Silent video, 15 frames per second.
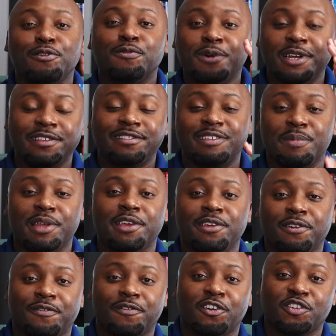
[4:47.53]
would have submitted
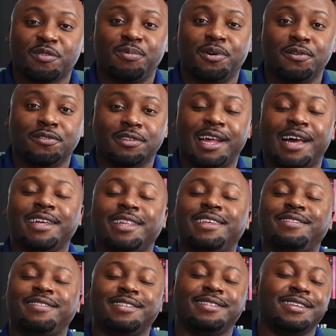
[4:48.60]
your first proposal. Now listen,